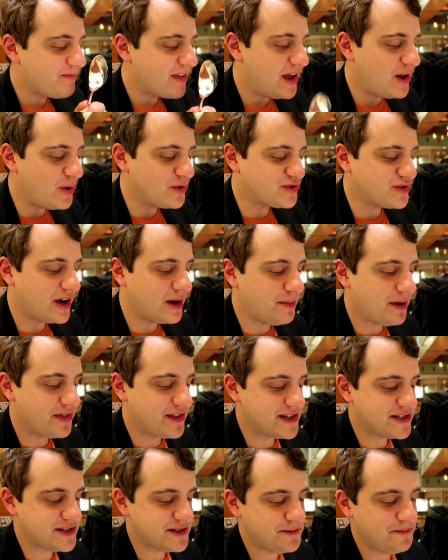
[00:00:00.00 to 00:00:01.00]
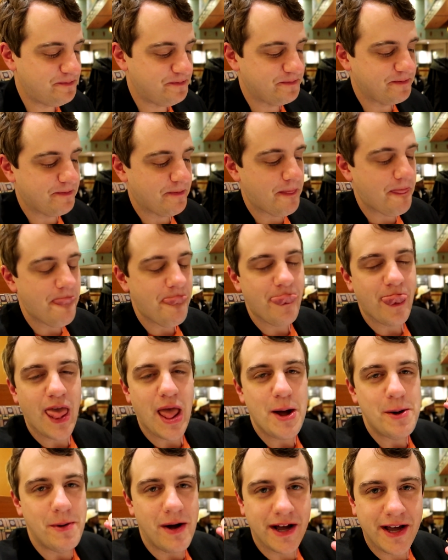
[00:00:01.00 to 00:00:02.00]
You know what's great about this?
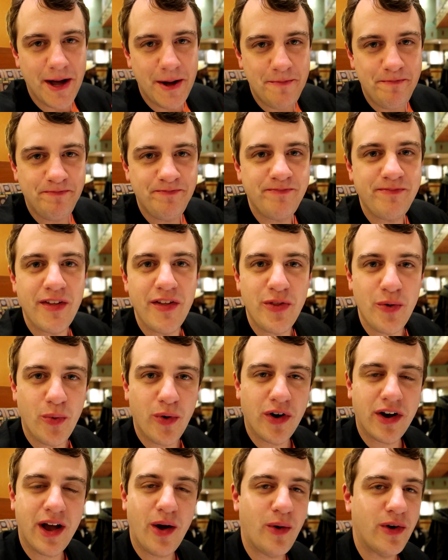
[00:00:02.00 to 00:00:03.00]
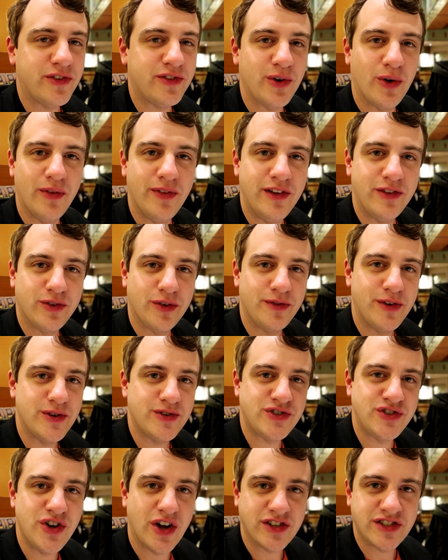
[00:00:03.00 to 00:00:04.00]
Again, the word I always throw in these
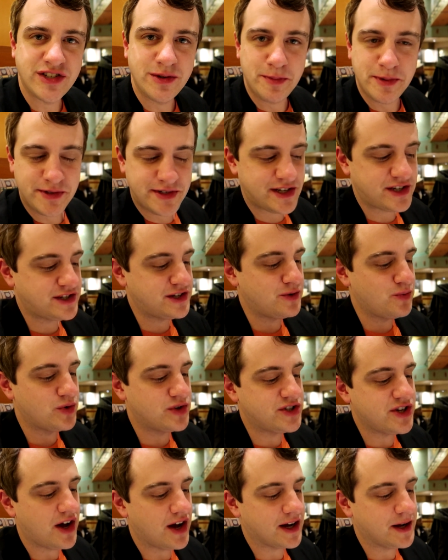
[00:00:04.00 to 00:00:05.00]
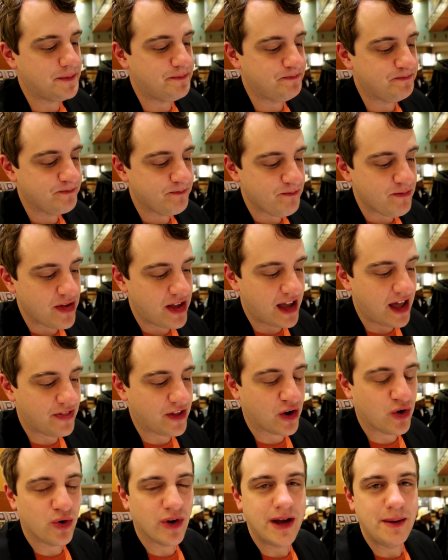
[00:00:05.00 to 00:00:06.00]
reviews, juxtaposition. We're talking, you got
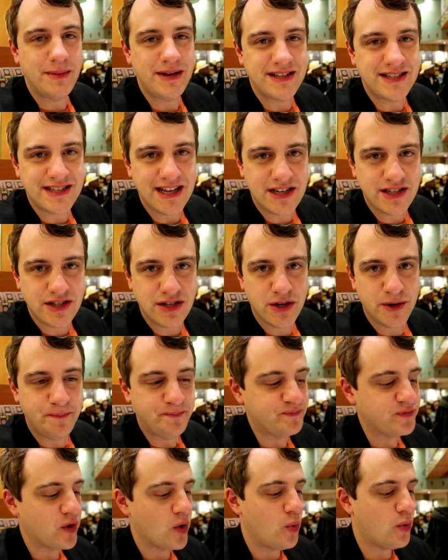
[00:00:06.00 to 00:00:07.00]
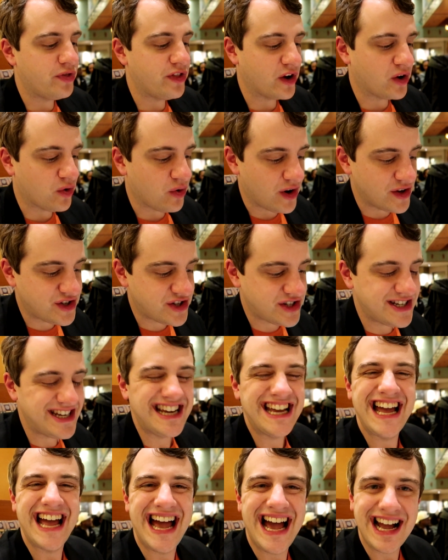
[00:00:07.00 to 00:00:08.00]
the creamy center with the
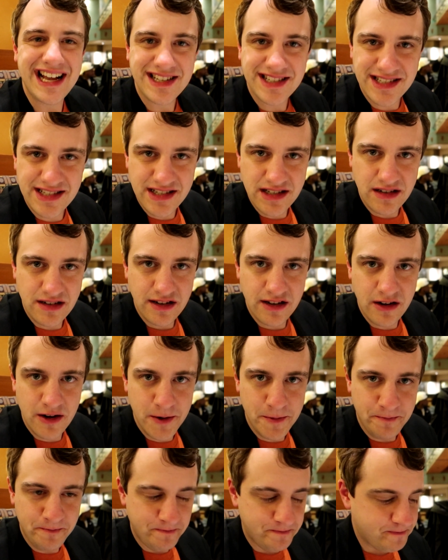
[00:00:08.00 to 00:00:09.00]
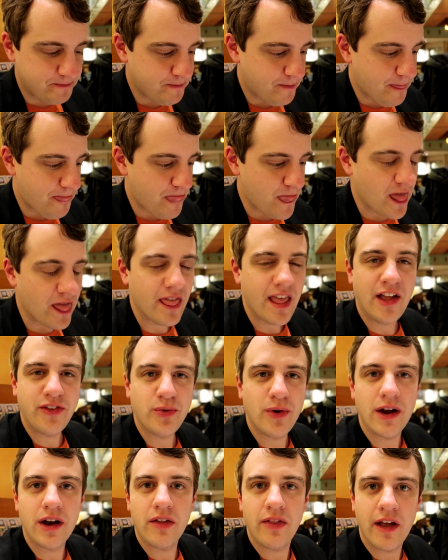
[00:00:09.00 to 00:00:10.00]
crunchy exterior. That's
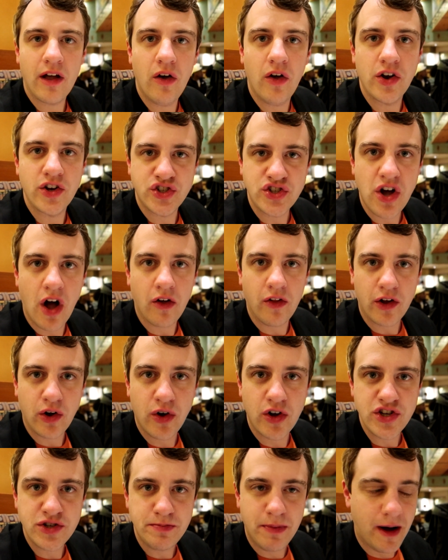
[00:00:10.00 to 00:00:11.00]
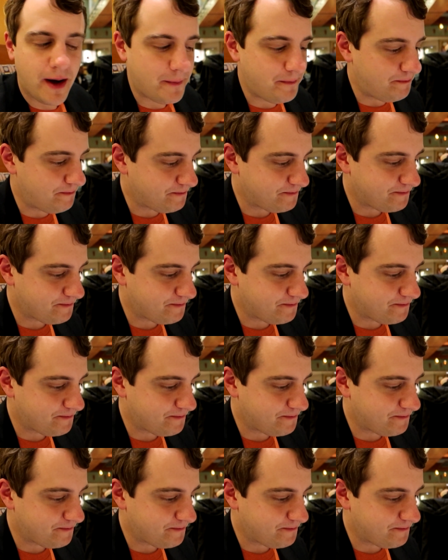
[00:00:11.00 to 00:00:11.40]
why they call it a chocolate crunch bomb.